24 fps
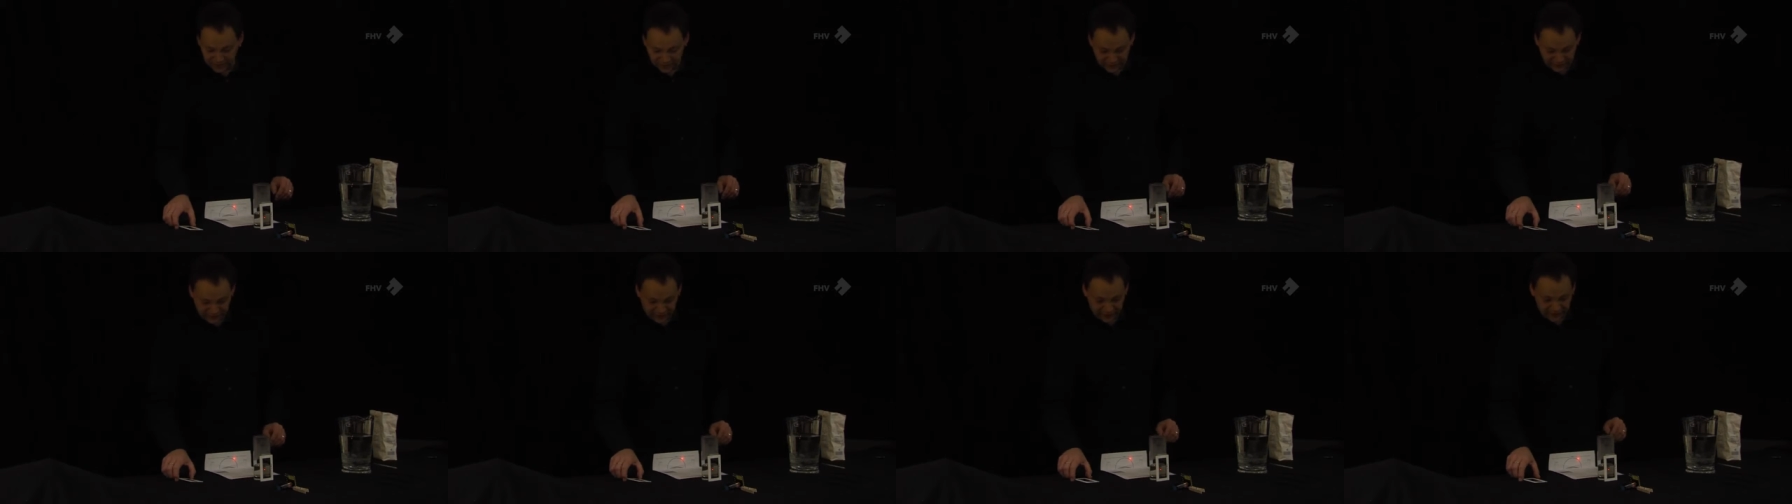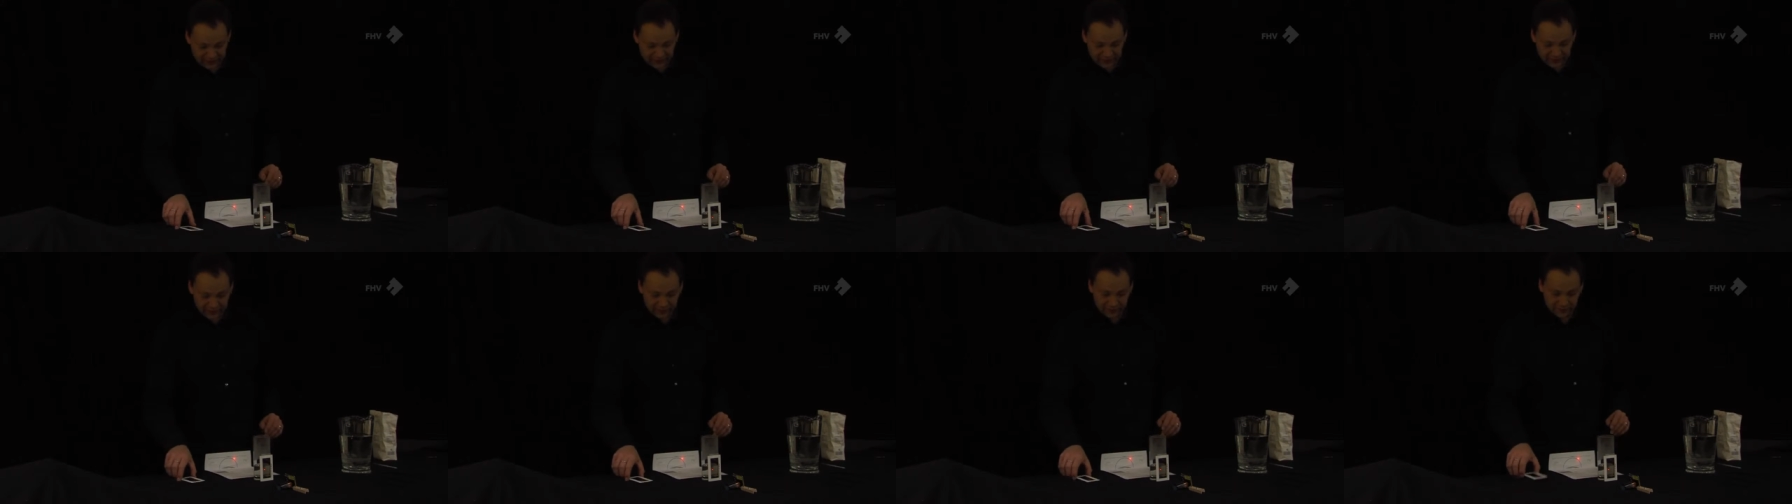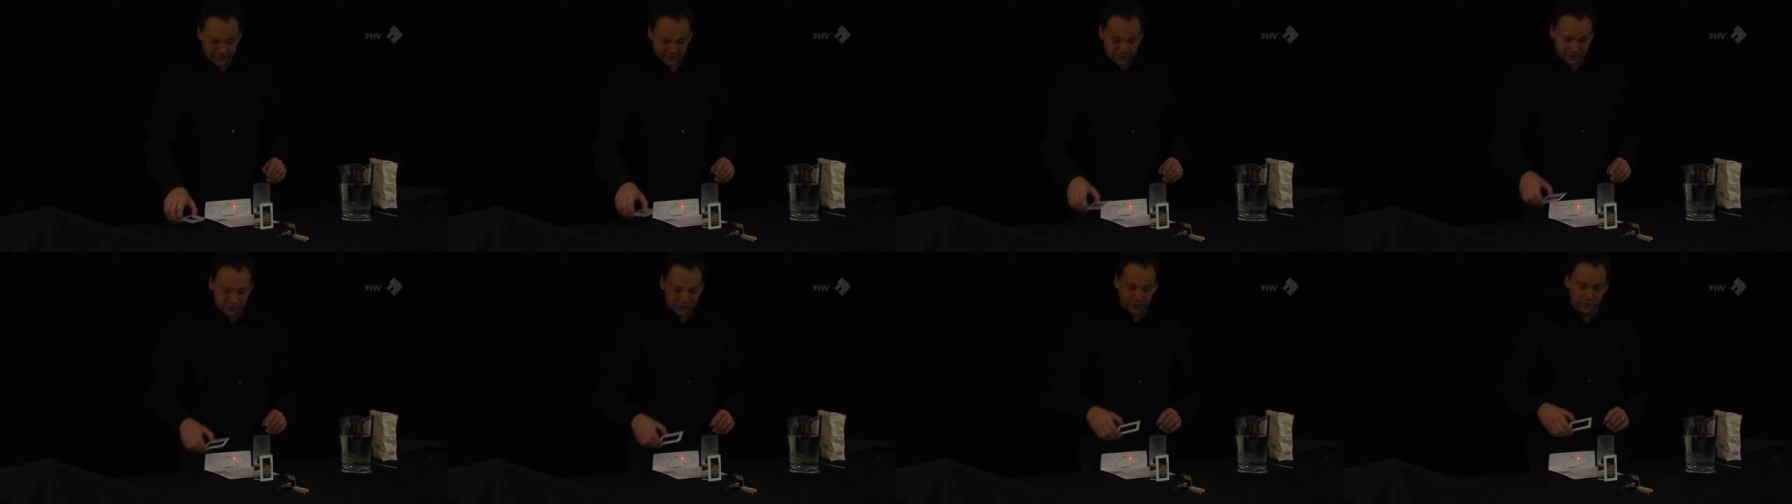Now the
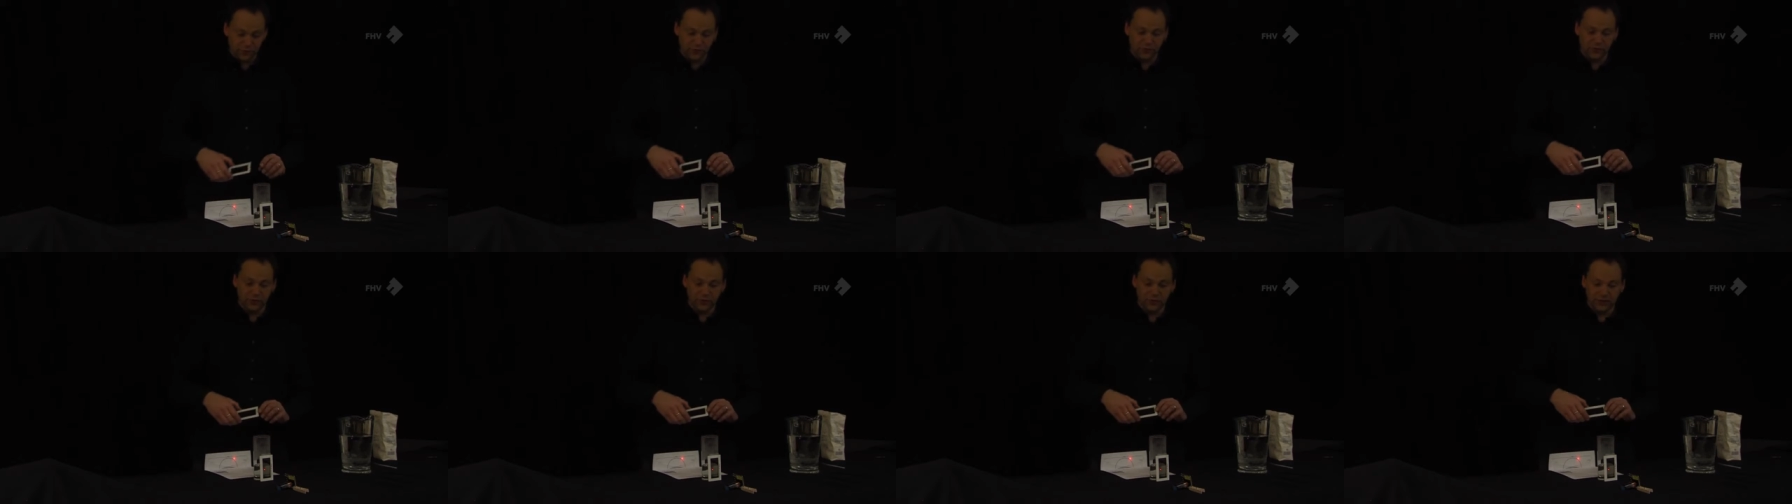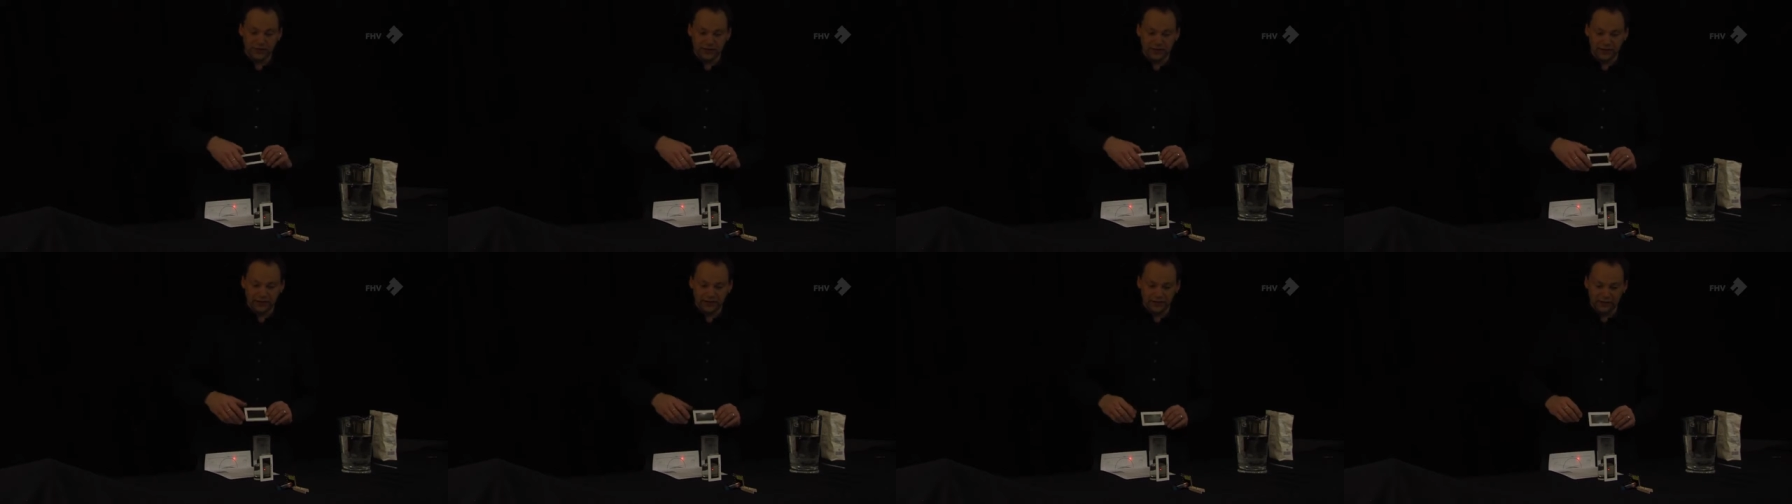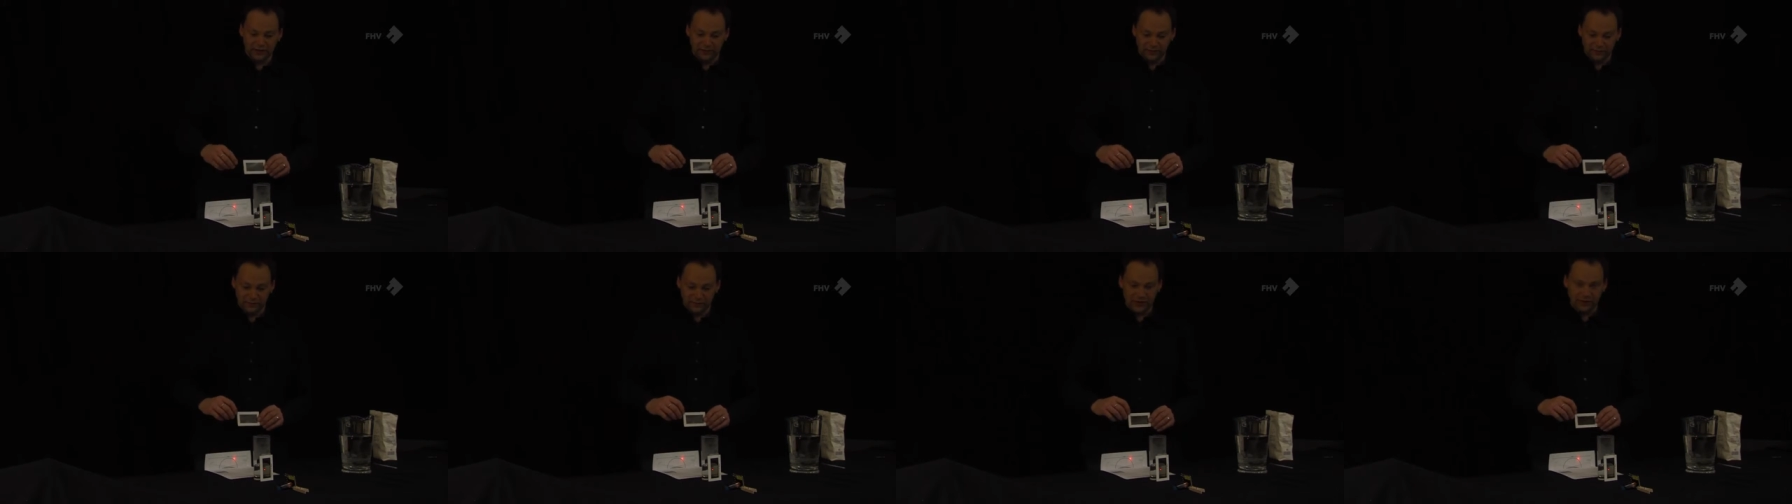experiment is repeated
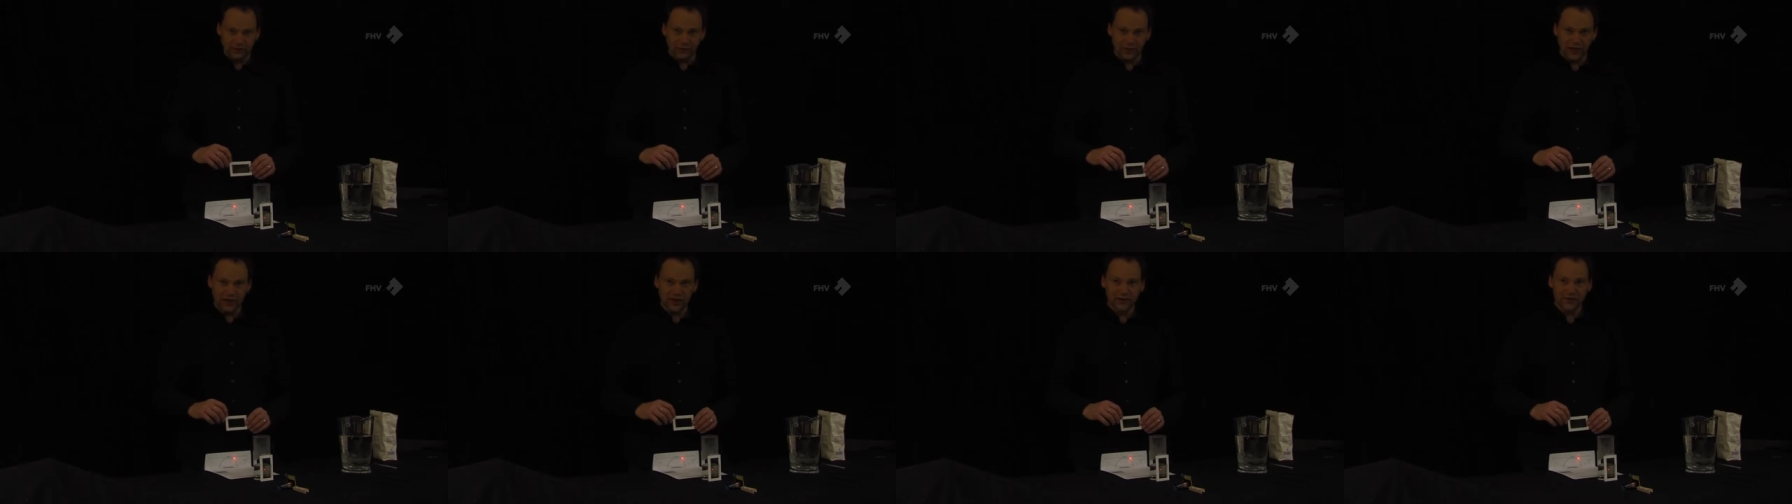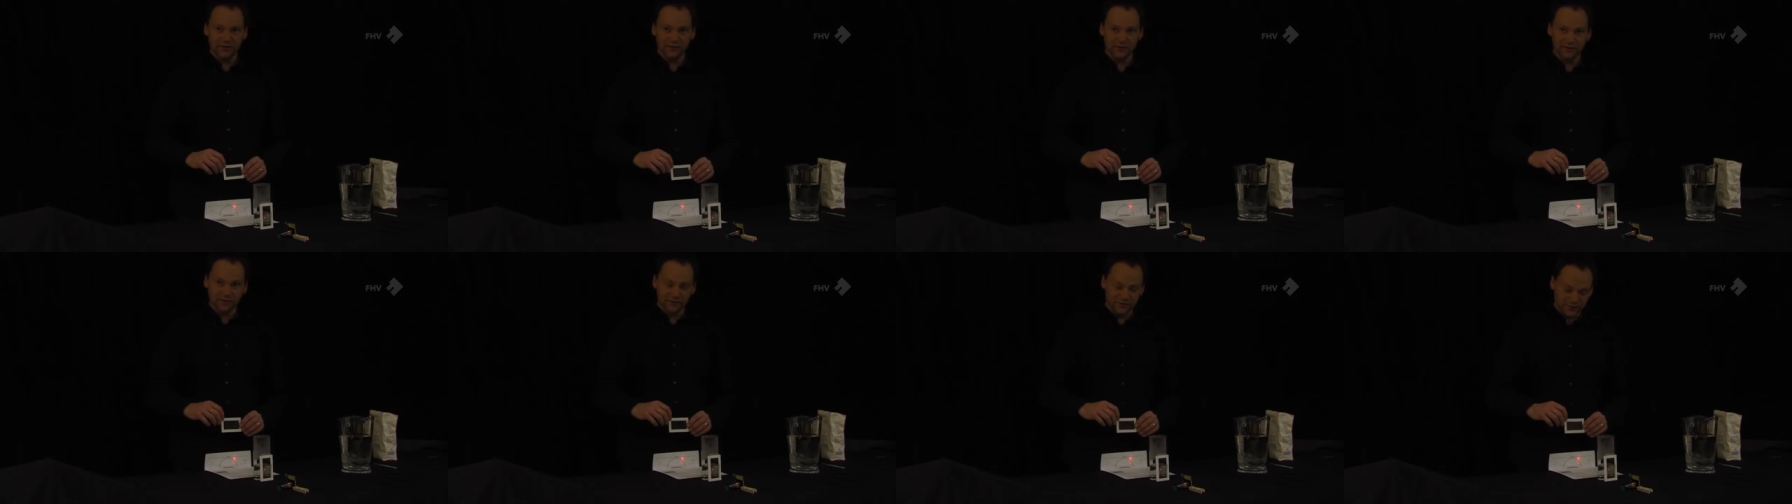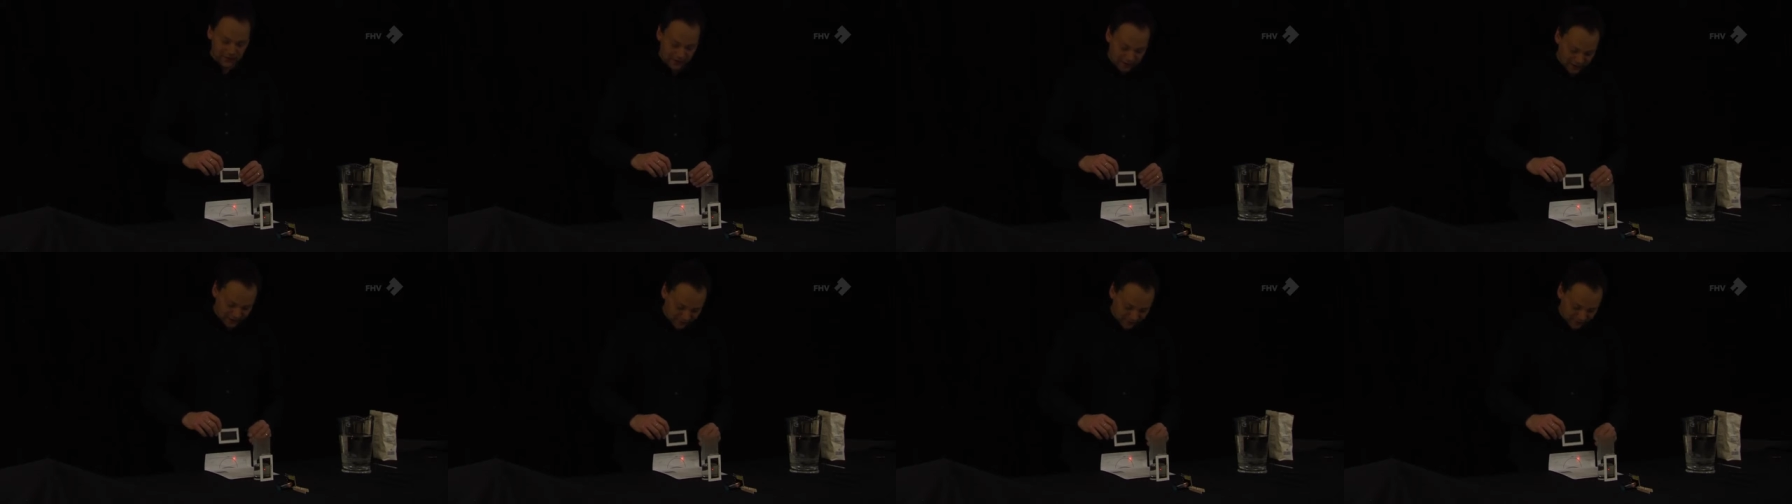in the same way